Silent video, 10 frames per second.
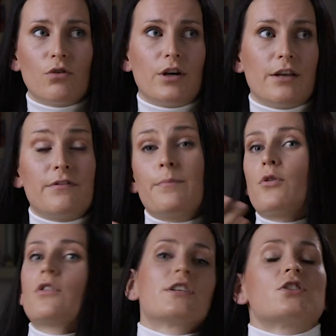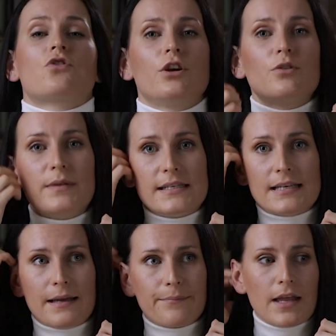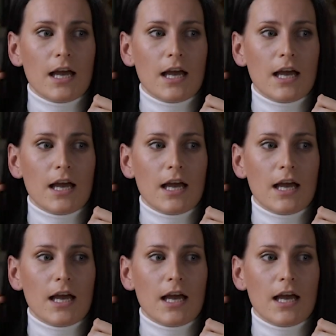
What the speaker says: or if the progress is going to be the same.